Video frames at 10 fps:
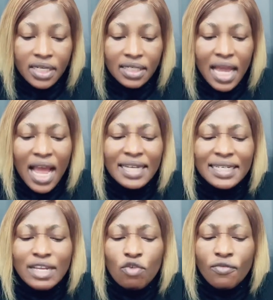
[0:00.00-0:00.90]
said,
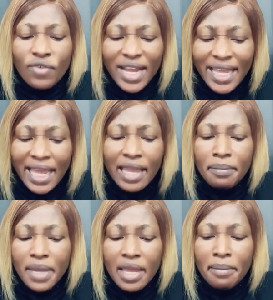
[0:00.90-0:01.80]
and they
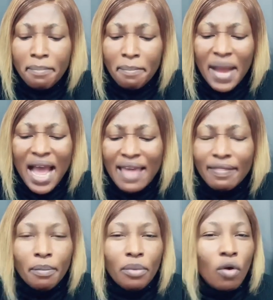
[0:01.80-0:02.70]
overcame him
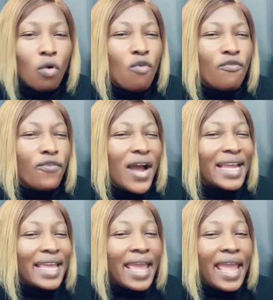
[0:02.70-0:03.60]
by the blood.
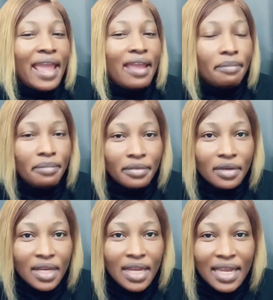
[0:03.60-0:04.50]
Overcame.
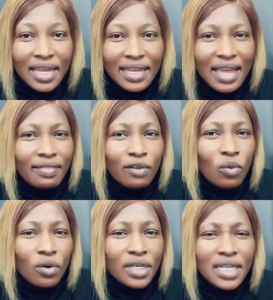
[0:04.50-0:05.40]
Get
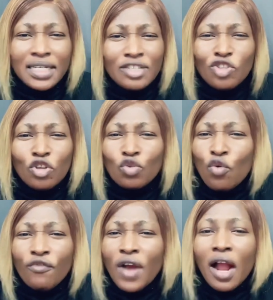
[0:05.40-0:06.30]
the word. It is not
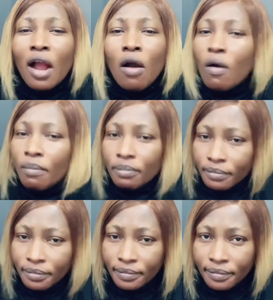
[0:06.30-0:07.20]
overcome.
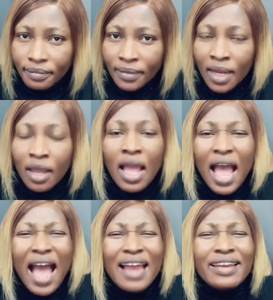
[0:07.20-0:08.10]

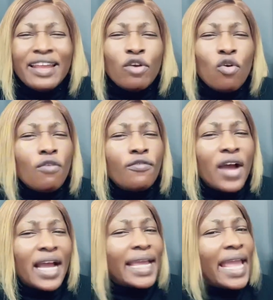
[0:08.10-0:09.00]
And they
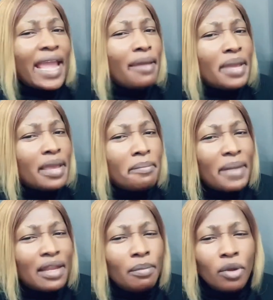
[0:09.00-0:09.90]
overcame
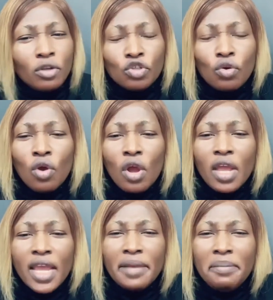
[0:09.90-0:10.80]
him by the blood. So
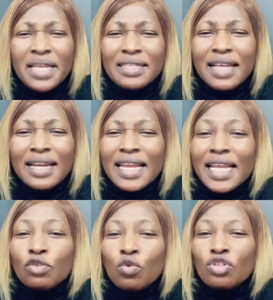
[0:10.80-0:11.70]
it means that
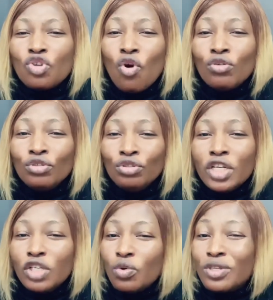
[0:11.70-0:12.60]
it
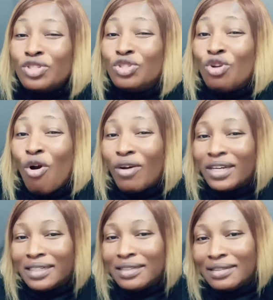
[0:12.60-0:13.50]
was
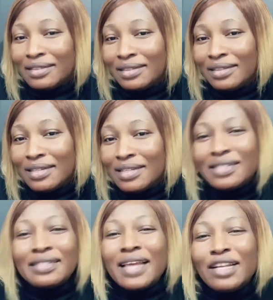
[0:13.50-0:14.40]
done,
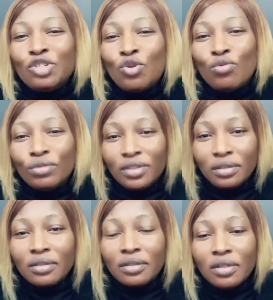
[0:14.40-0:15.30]

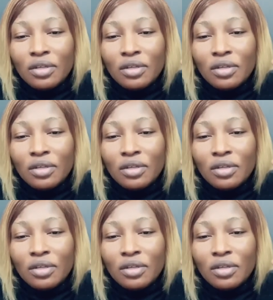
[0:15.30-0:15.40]
settled.